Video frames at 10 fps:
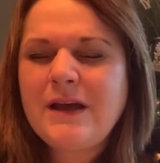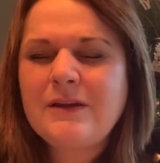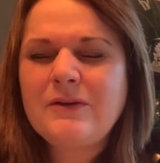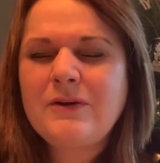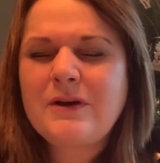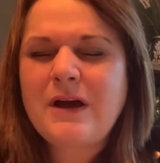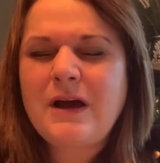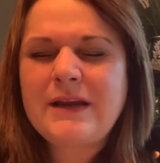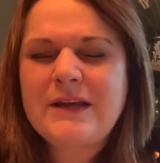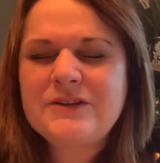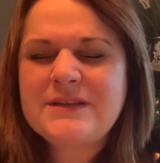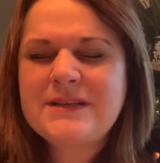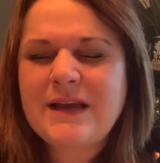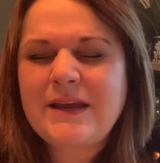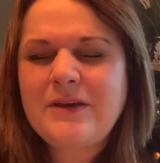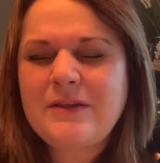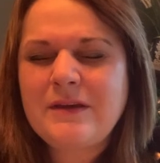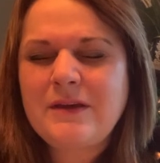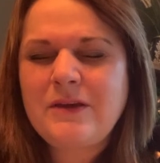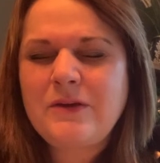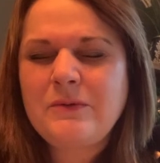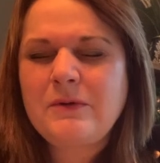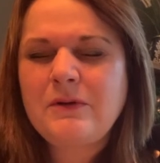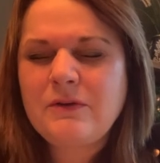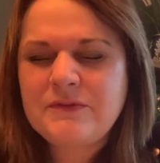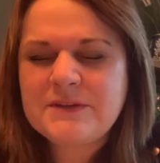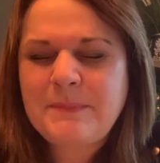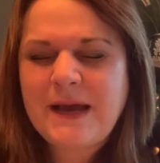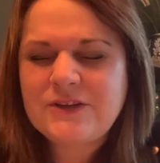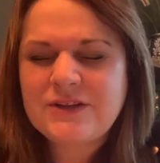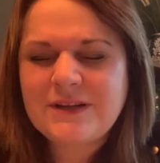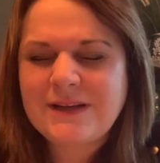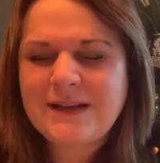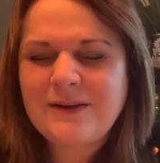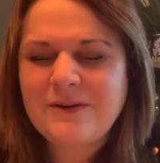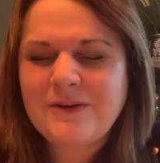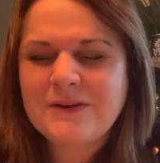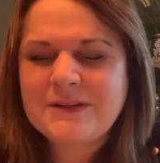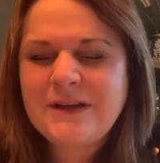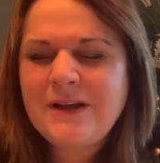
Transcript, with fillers: And Lord God, I just thank you that you love us passionately, Lord.